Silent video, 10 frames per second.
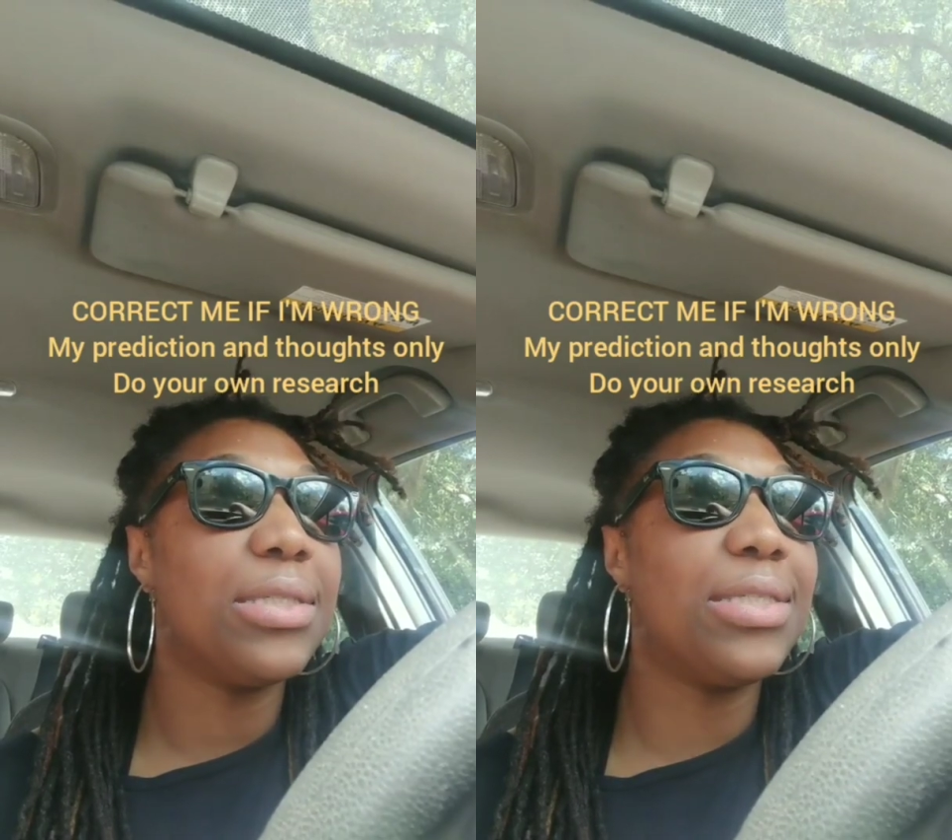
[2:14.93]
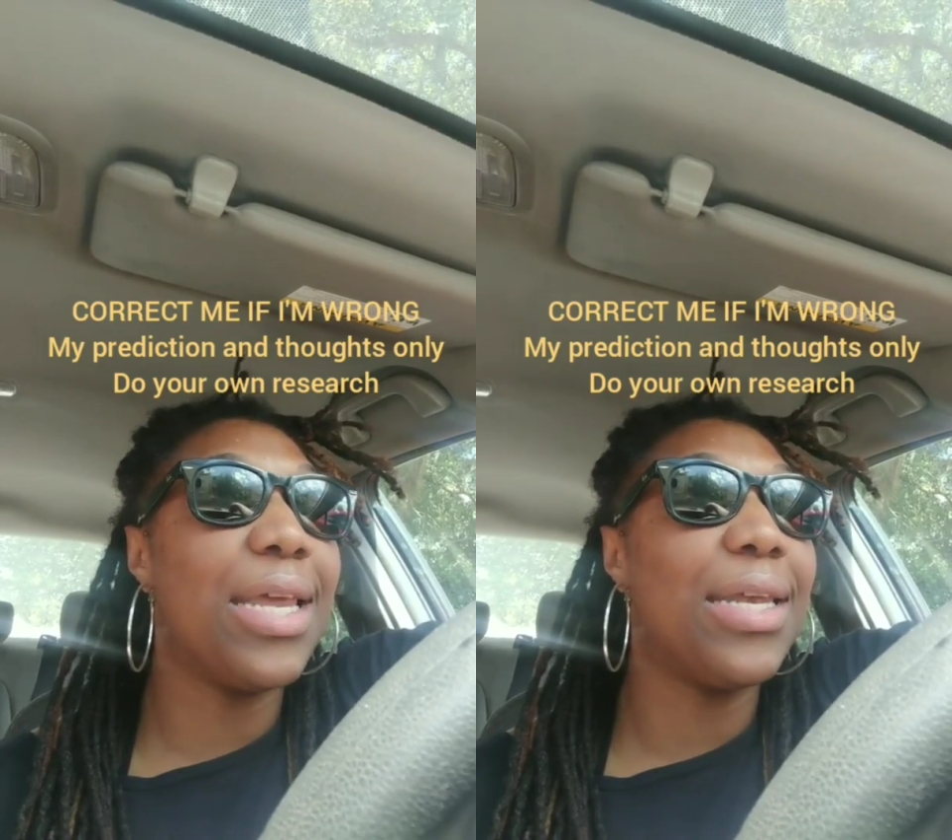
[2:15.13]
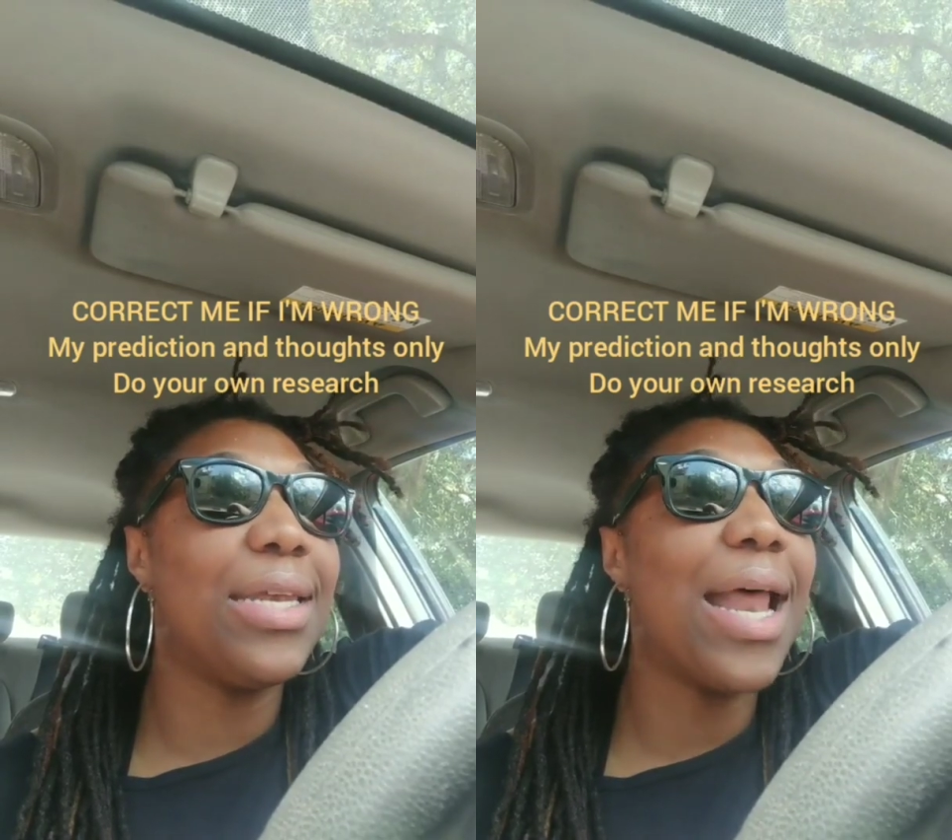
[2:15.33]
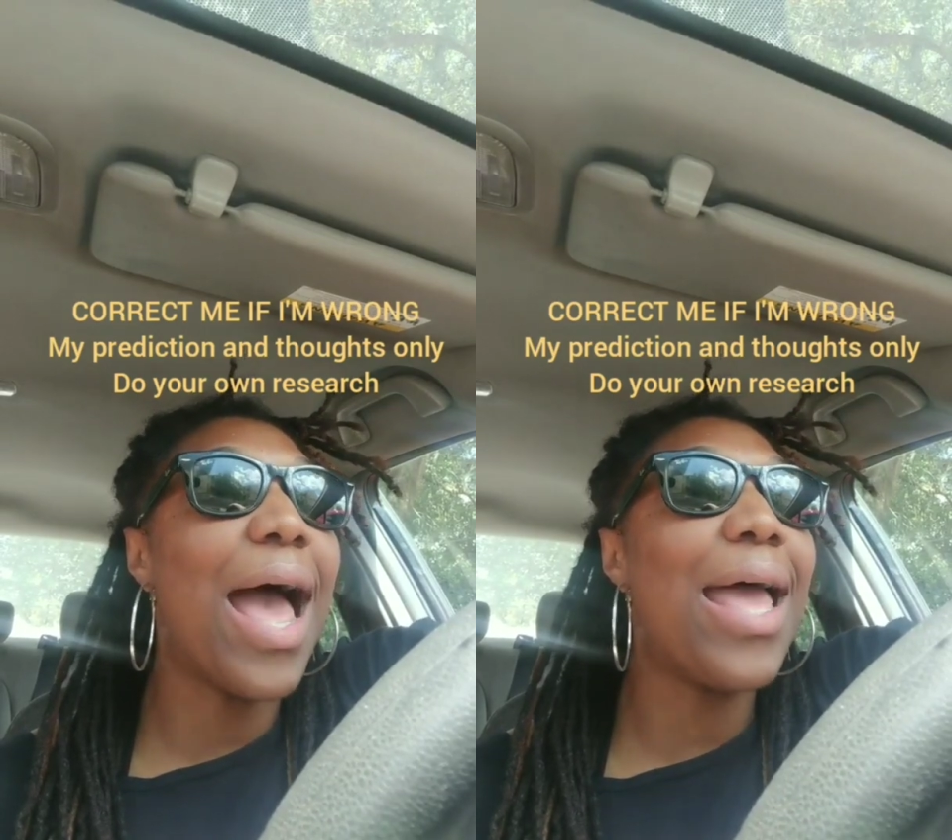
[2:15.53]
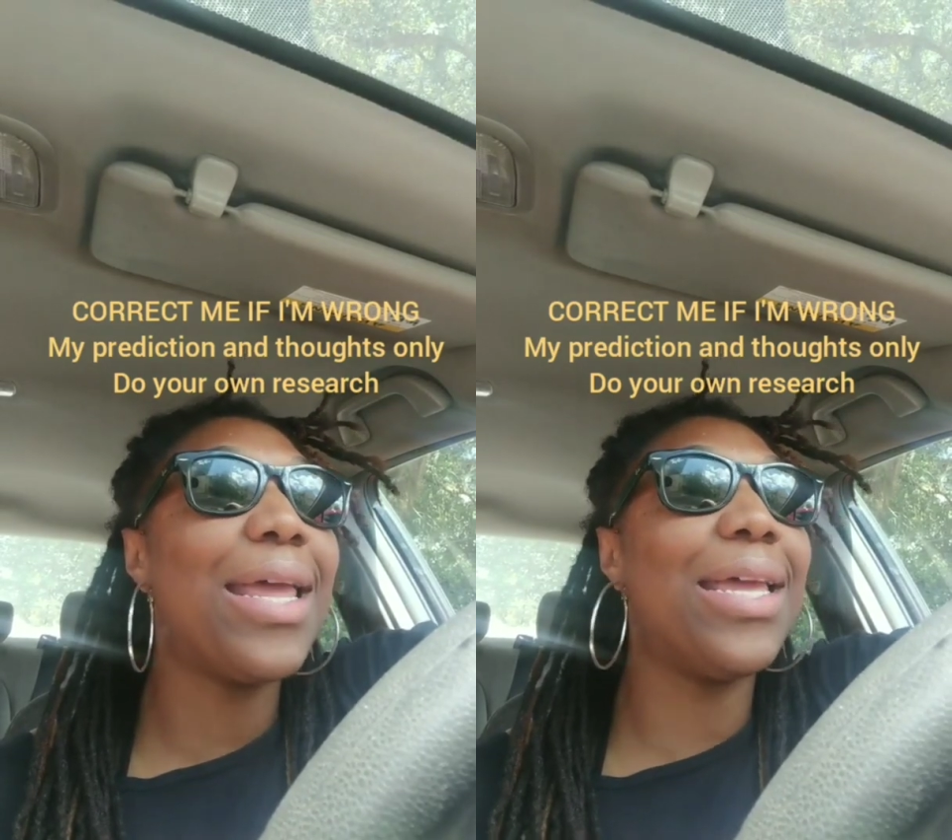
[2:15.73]
did
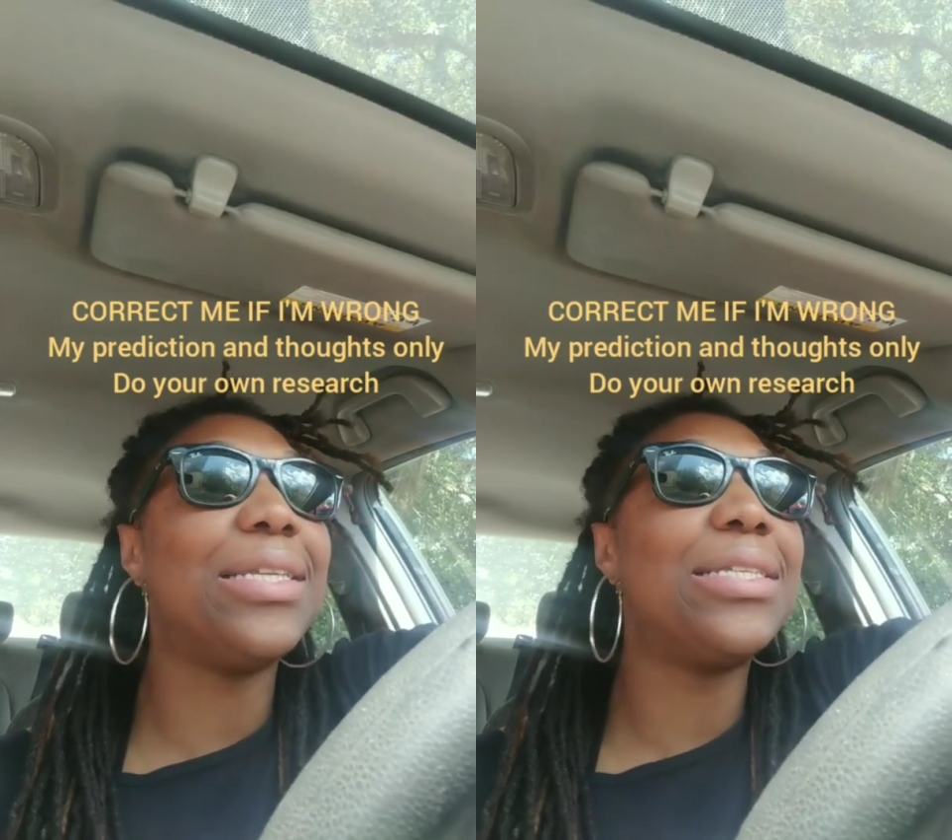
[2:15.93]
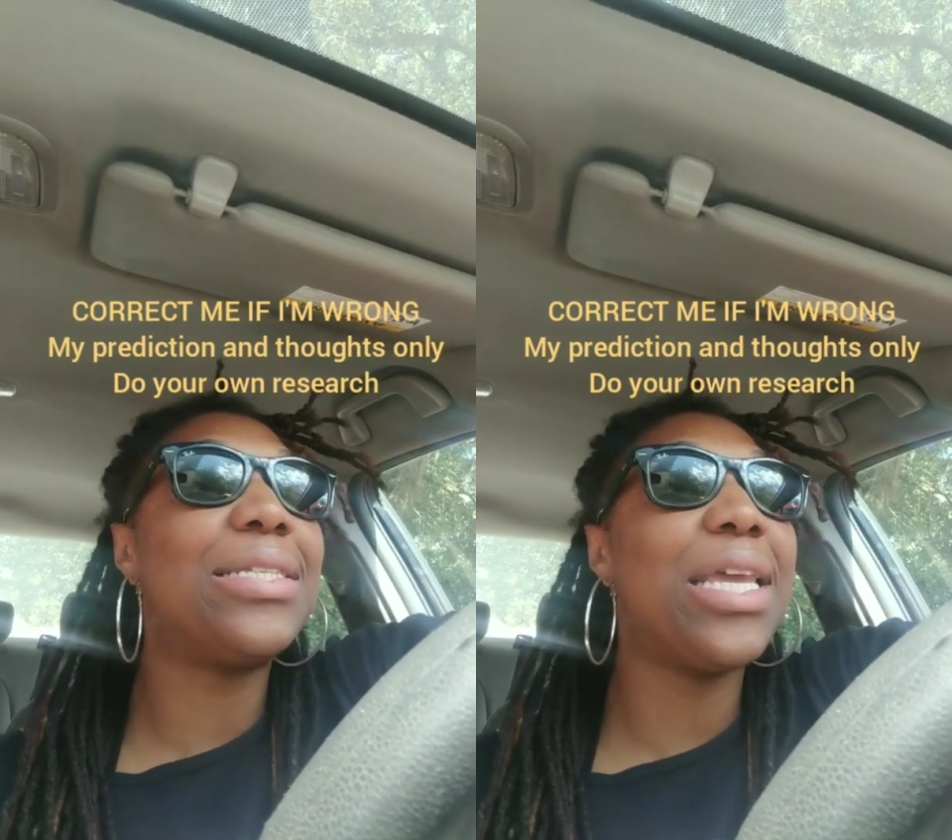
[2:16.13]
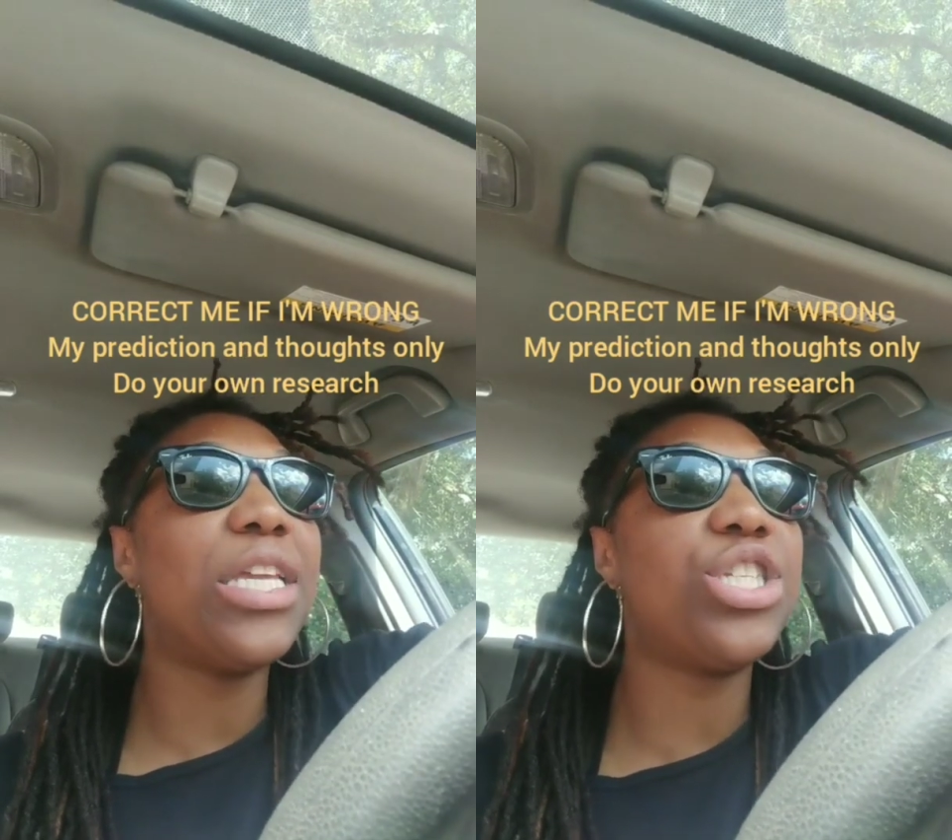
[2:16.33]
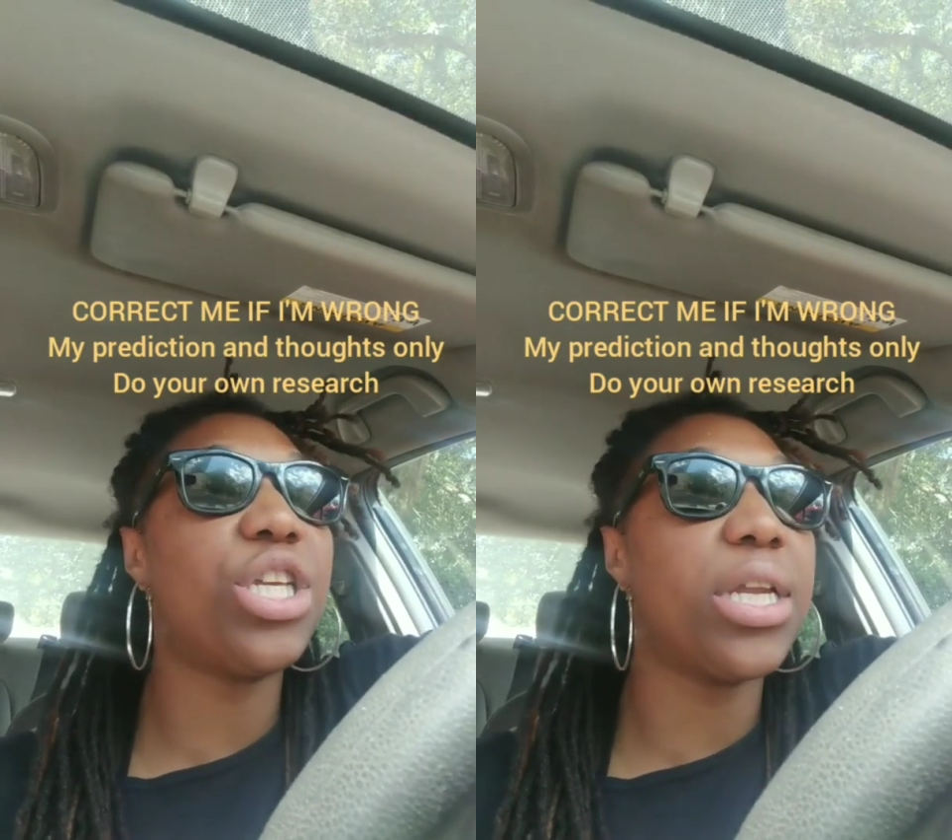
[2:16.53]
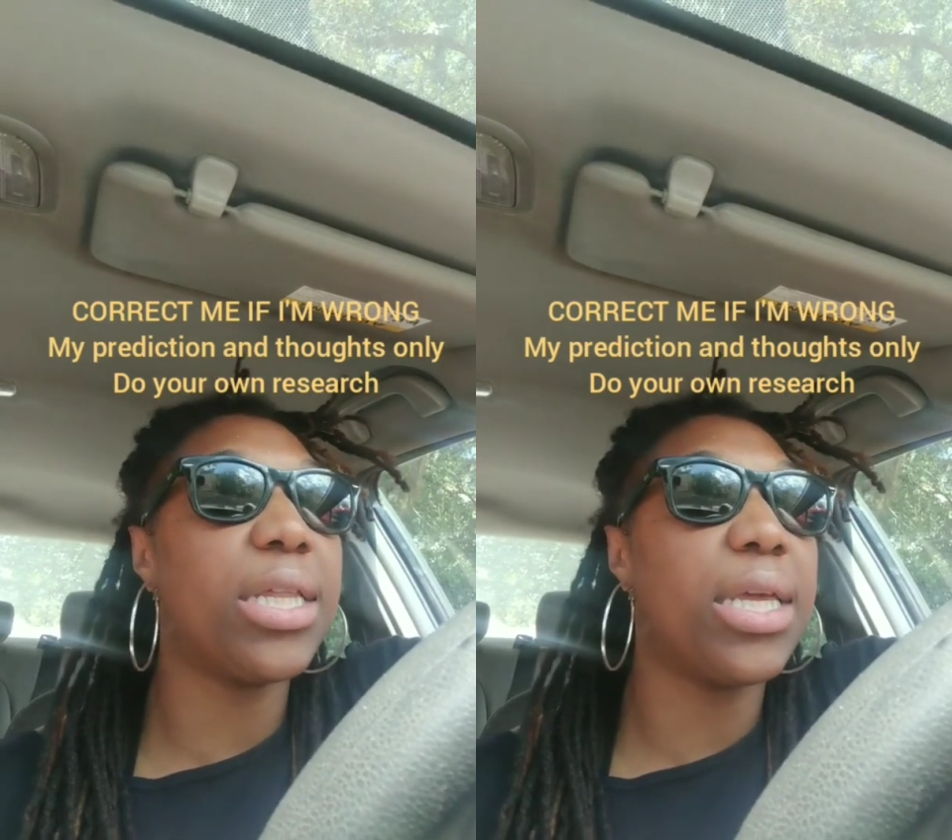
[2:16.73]
not
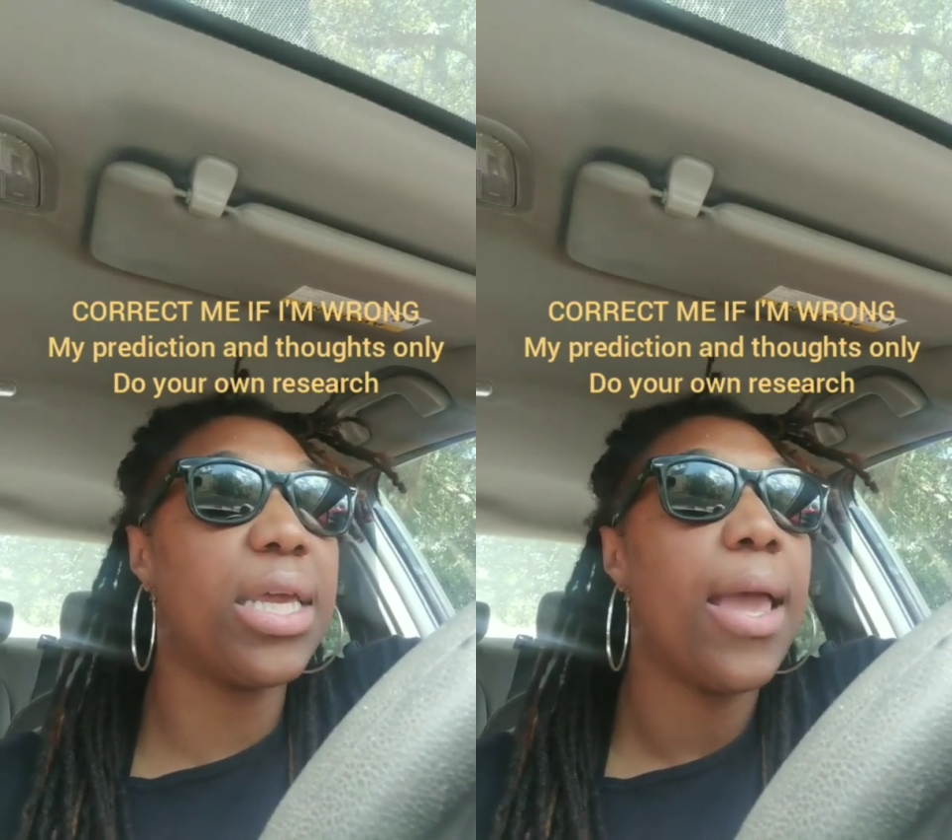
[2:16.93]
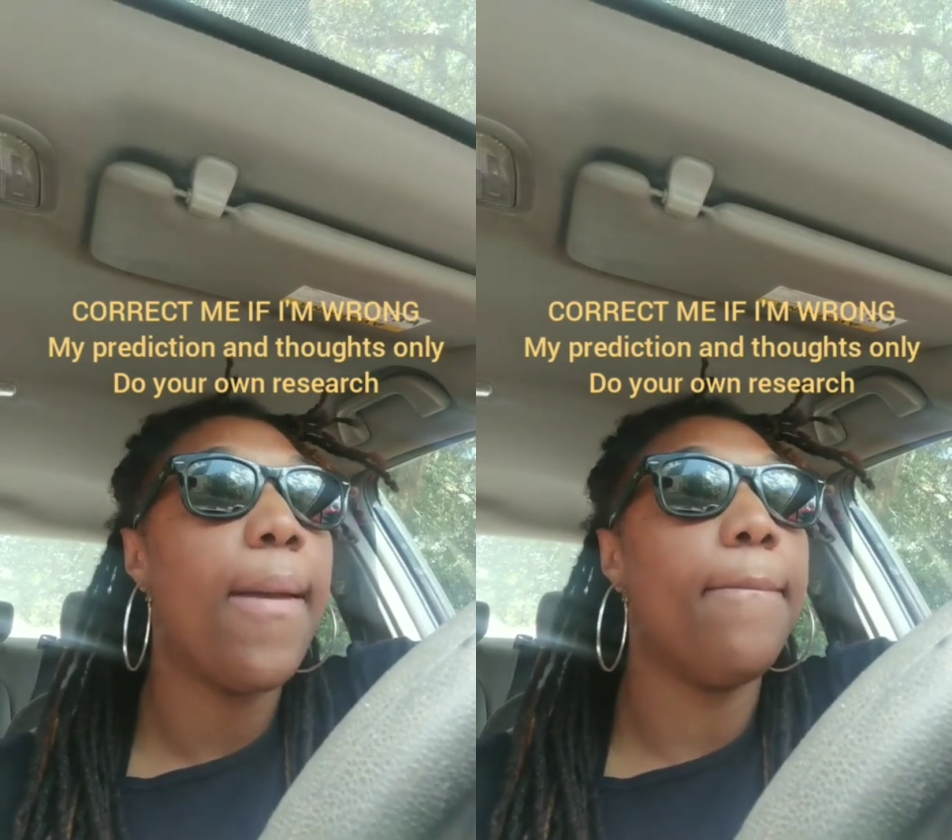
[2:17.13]
intentionally